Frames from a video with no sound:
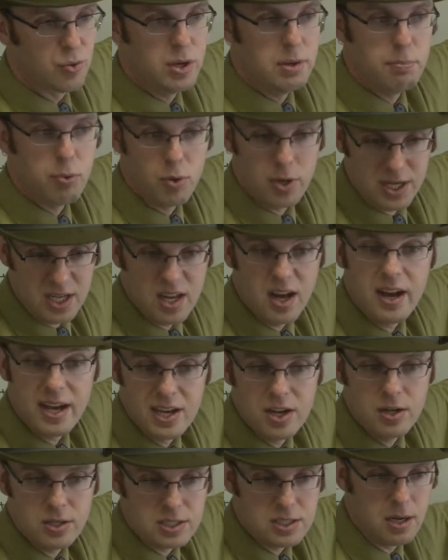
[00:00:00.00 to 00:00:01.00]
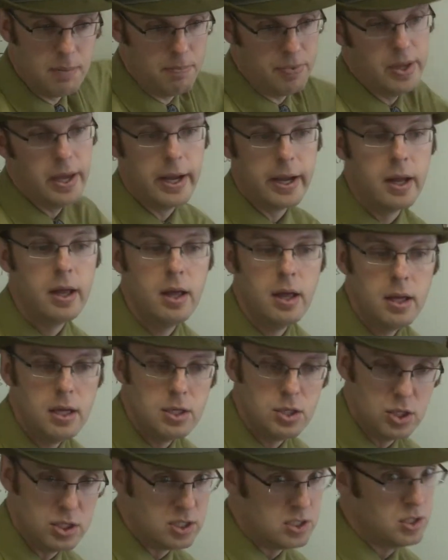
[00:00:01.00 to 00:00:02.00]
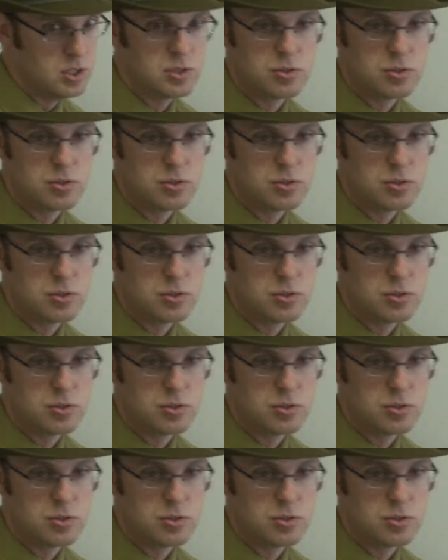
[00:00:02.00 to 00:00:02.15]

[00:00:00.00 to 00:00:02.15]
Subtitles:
3.9 or something, just to